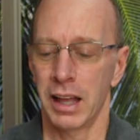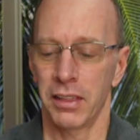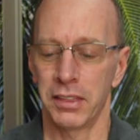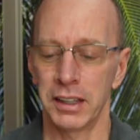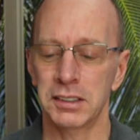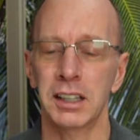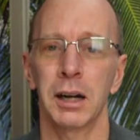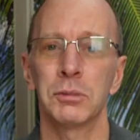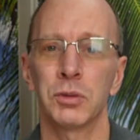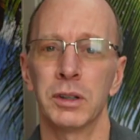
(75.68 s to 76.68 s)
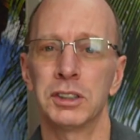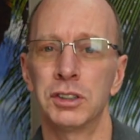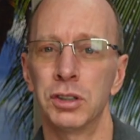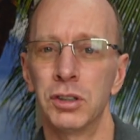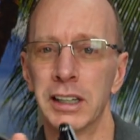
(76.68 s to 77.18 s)
This comes with
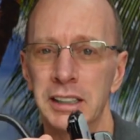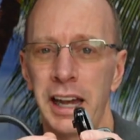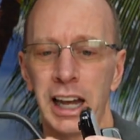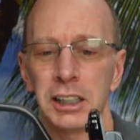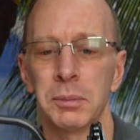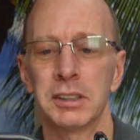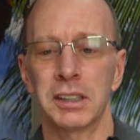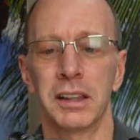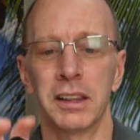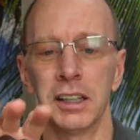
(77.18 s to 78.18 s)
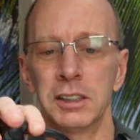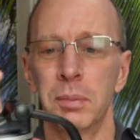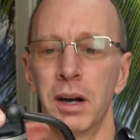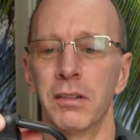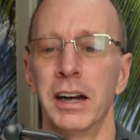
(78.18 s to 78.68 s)
two attachments. This
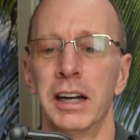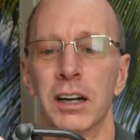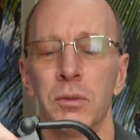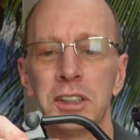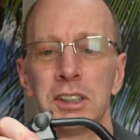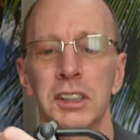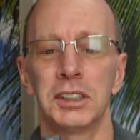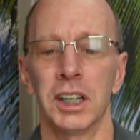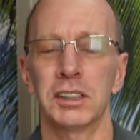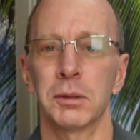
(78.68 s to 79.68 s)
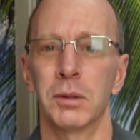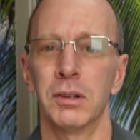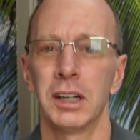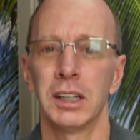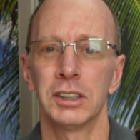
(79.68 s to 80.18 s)
part right here, which is
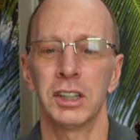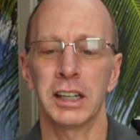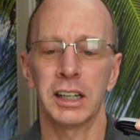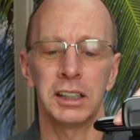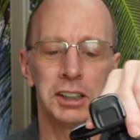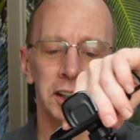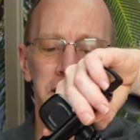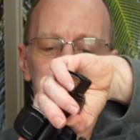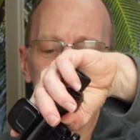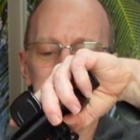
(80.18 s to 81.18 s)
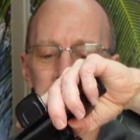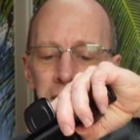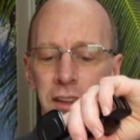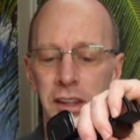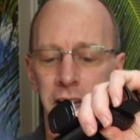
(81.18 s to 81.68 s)
adjustable, so you can adjust that in
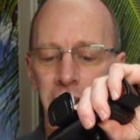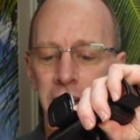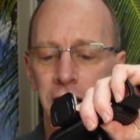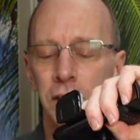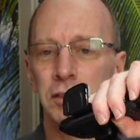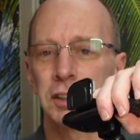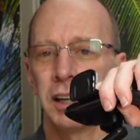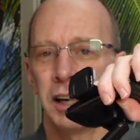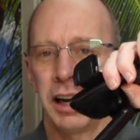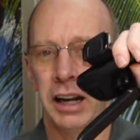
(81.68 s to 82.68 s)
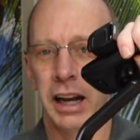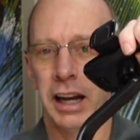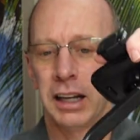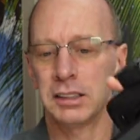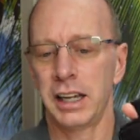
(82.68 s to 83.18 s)
different angles, and it
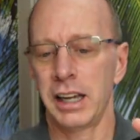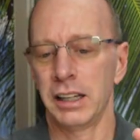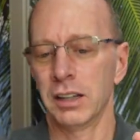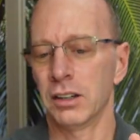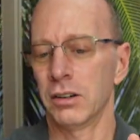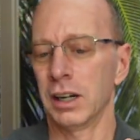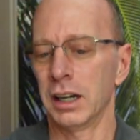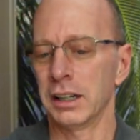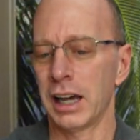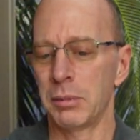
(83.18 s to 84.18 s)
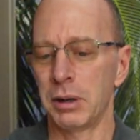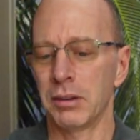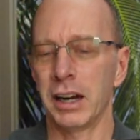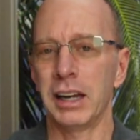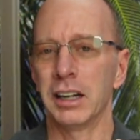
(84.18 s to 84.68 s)
has a little knobby
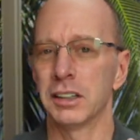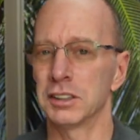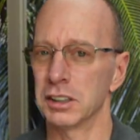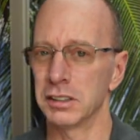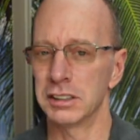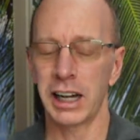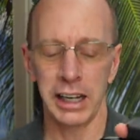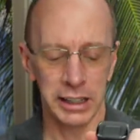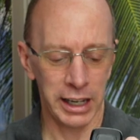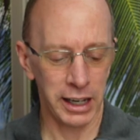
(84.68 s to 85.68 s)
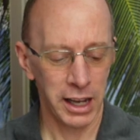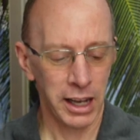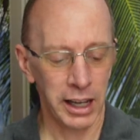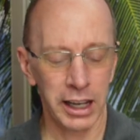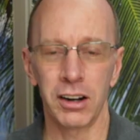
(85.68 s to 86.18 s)
right here to tighten that.
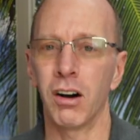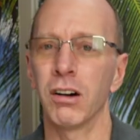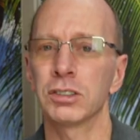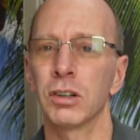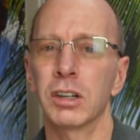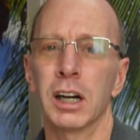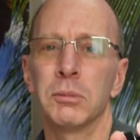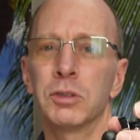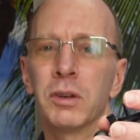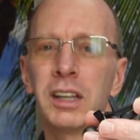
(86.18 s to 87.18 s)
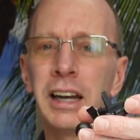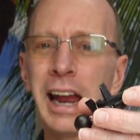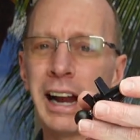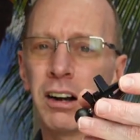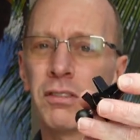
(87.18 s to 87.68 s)
It also comes with an
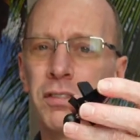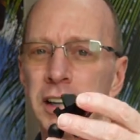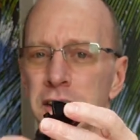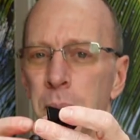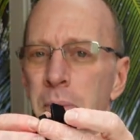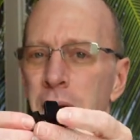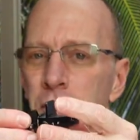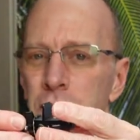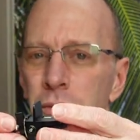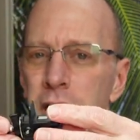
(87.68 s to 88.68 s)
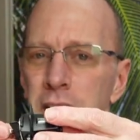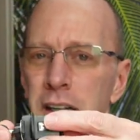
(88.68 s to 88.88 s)
air vent mount right